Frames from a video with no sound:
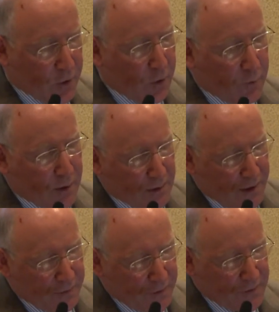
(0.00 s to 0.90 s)
coma,
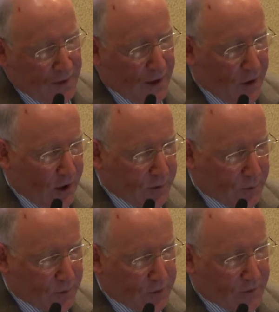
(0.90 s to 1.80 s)
length of stay,
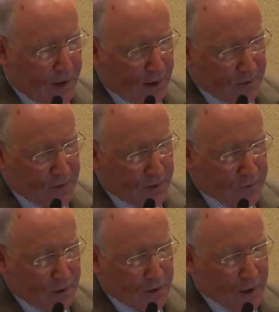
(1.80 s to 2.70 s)
hospital stay,
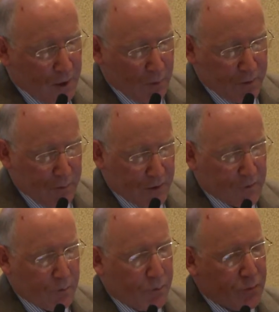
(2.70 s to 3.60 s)
etc., was
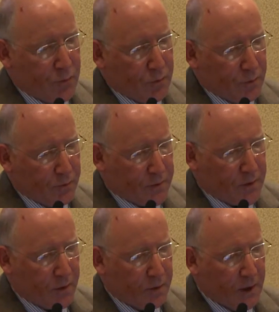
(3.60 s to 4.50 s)
much improved.
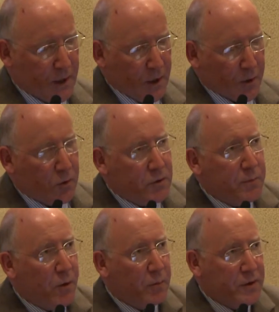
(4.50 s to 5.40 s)
So
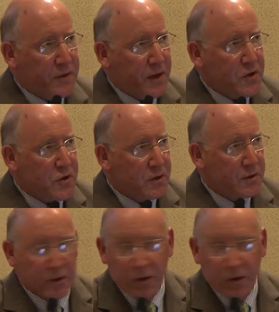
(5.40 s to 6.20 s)
early mobilization,